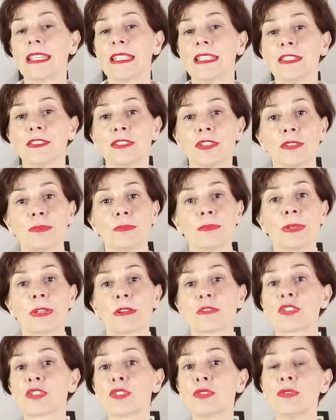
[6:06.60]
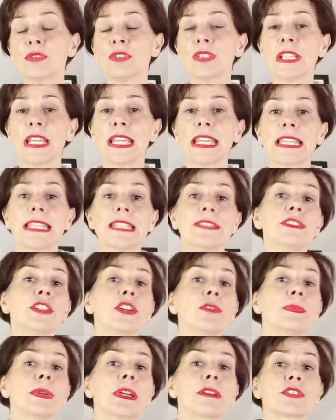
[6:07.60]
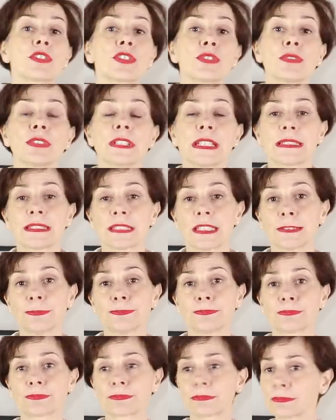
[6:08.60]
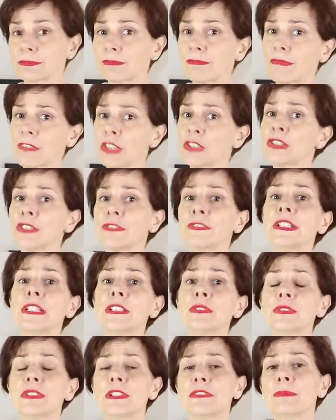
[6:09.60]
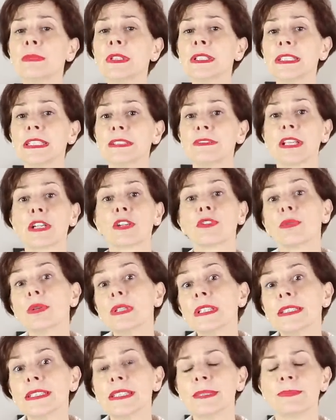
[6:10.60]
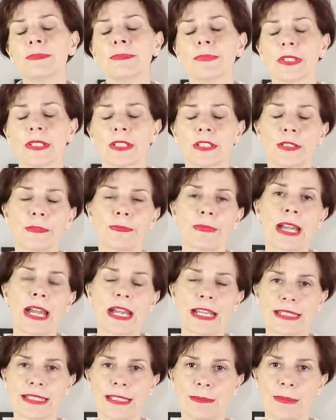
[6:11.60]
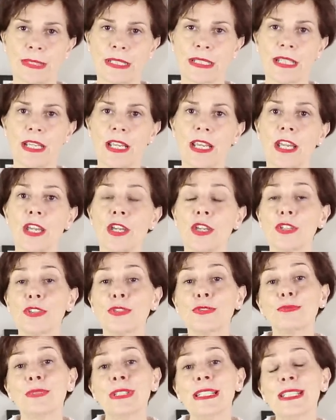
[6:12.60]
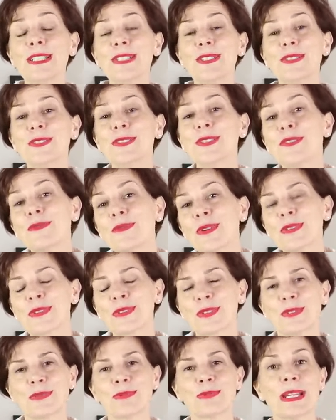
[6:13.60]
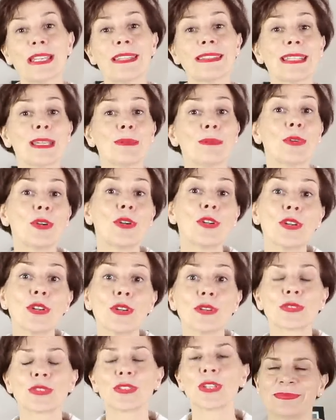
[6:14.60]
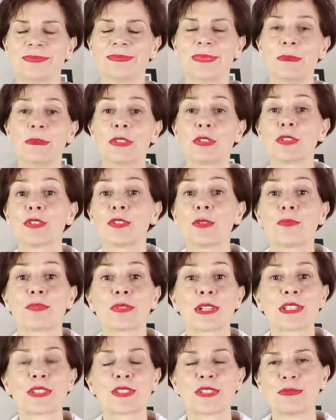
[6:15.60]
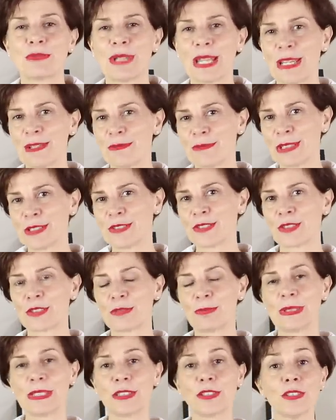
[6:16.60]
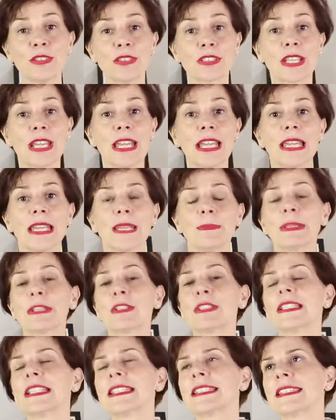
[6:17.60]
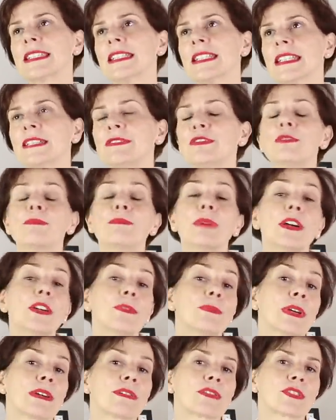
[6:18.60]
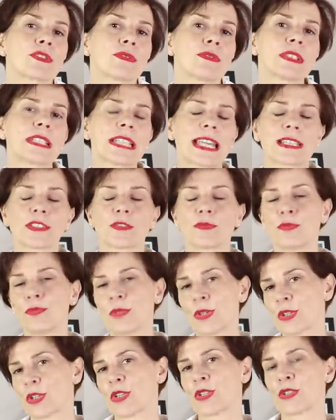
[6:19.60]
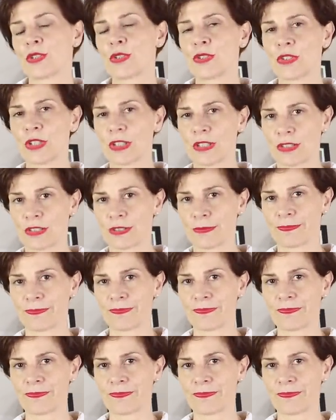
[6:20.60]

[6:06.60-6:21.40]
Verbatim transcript: in a pair of shoes, if they are a pair of shoes that are in a fairly good of money, if they're quality um, items, really you want to wear them a lot because the price to wear will not be good. Because let's say if you buy a pair of shoes at $100,